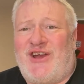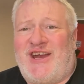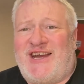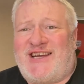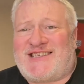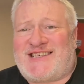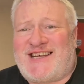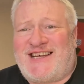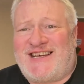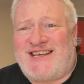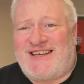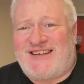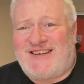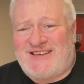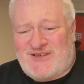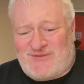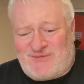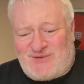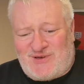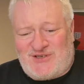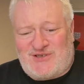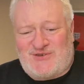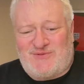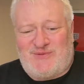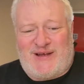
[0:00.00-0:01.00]
It's a nice
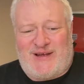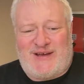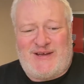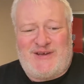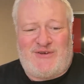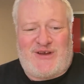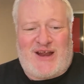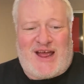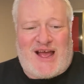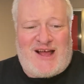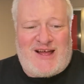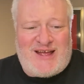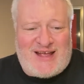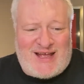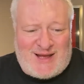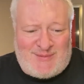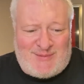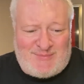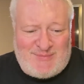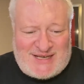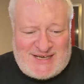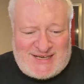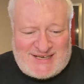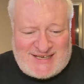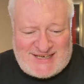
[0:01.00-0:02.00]
one to end on. I am
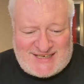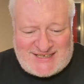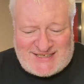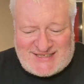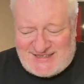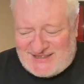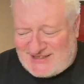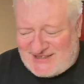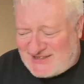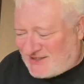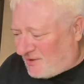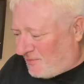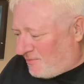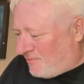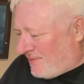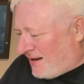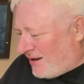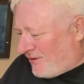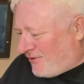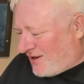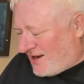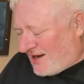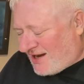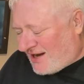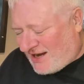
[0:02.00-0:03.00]
collecting
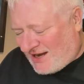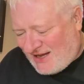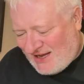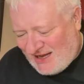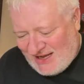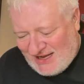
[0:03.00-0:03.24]
Submariner.